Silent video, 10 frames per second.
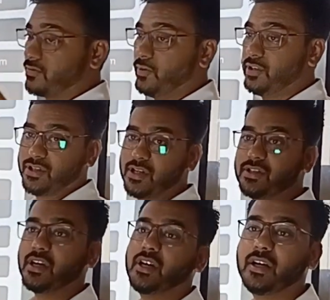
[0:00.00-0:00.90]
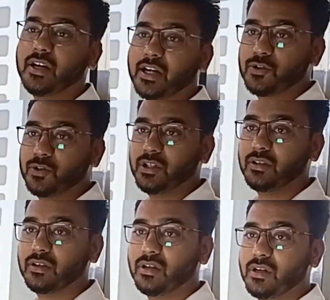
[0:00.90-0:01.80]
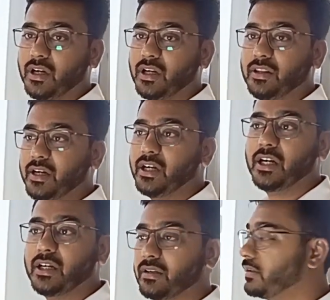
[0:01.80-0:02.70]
sucks the air actually in the inlet.